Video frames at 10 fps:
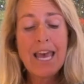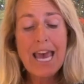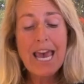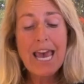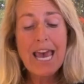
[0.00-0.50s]

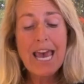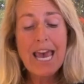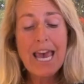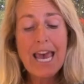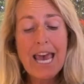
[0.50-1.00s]
and
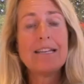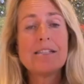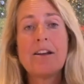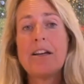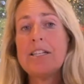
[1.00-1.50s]
government
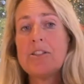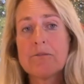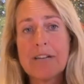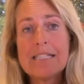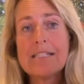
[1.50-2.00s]
has not
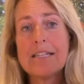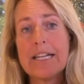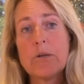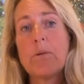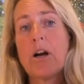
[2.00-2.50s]
addressed
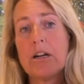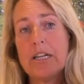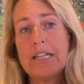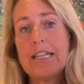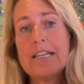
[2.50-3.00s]
their
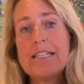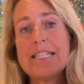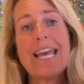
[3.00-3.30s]
part in this,